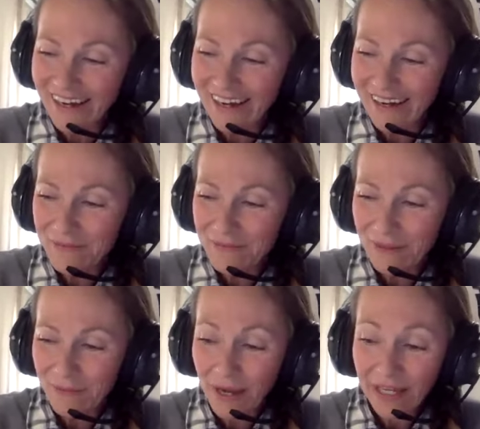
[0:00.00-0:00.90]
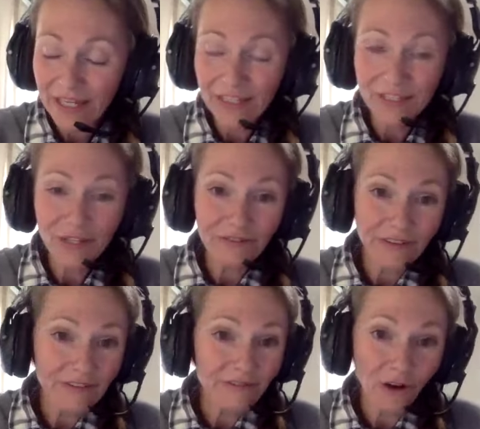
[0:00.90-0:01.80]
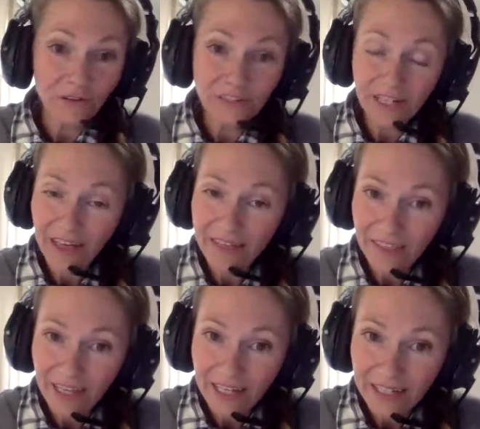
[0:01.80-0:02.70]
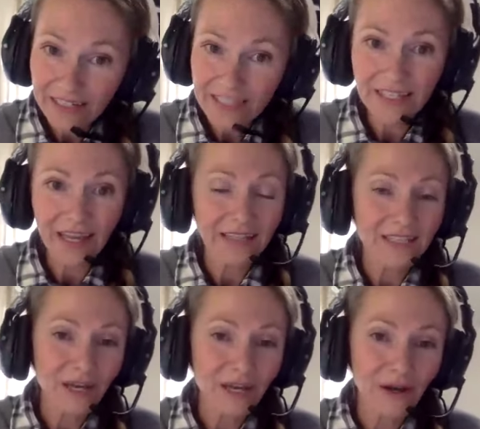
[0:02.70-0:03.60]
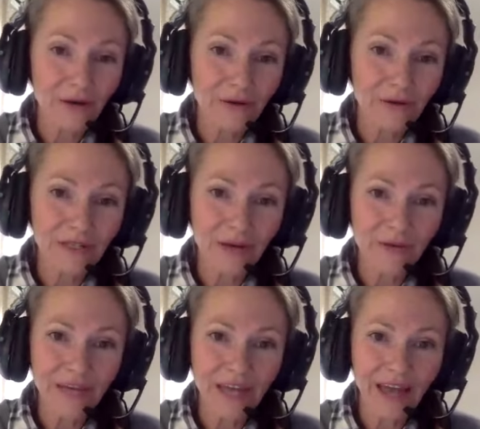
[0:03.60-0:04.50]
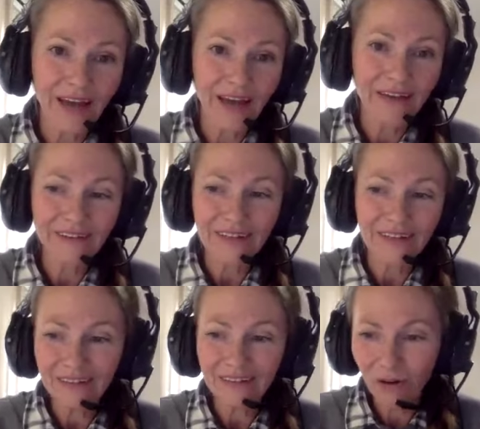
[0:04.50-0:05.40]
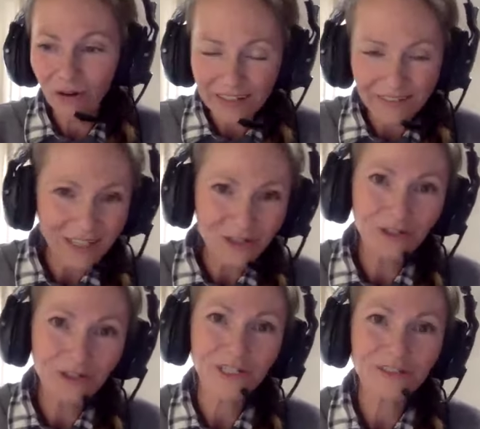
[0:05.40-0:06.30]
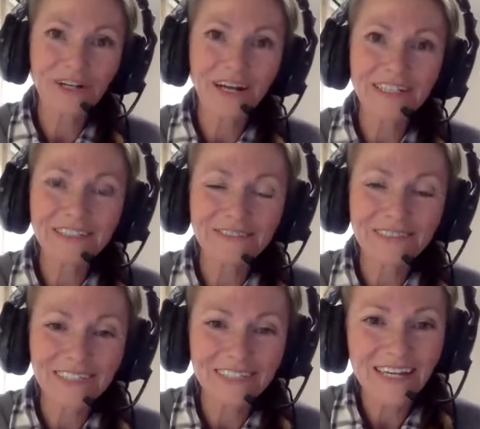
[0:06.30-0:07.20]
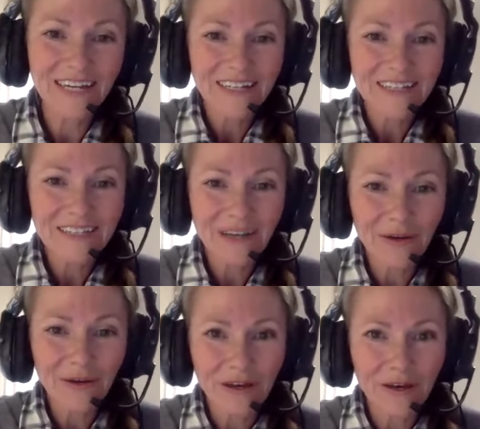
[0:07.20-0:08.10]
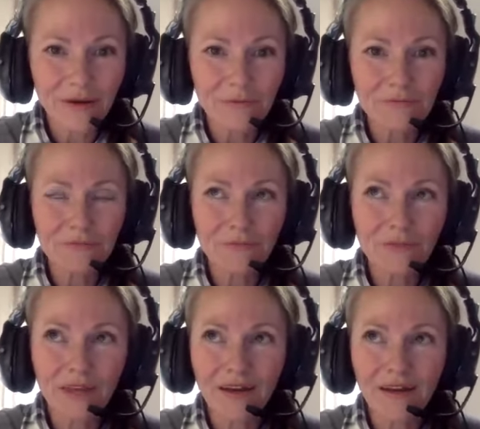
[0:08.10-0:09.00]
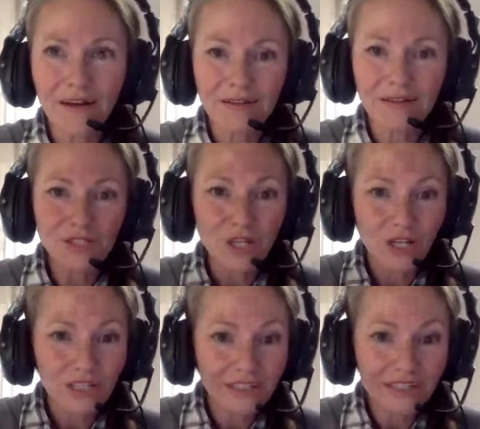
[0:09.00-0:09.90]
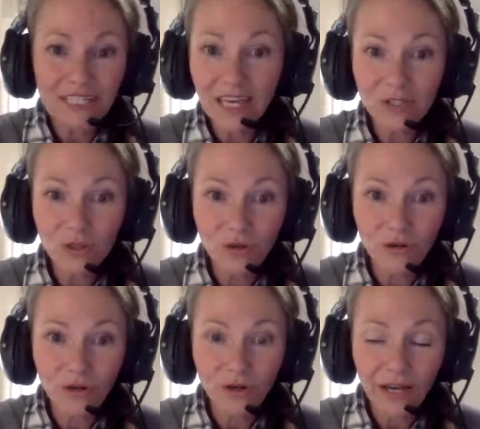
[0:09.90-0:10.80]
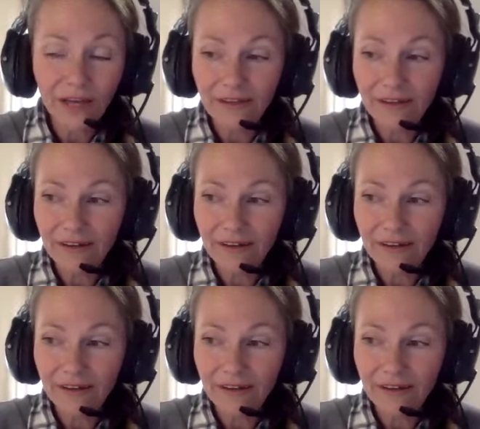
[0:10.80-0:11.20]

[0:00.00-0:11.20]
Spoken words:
But my kids are involved in athletics, and so we have and all kind of extracurricular activities. So the juggling the schedule and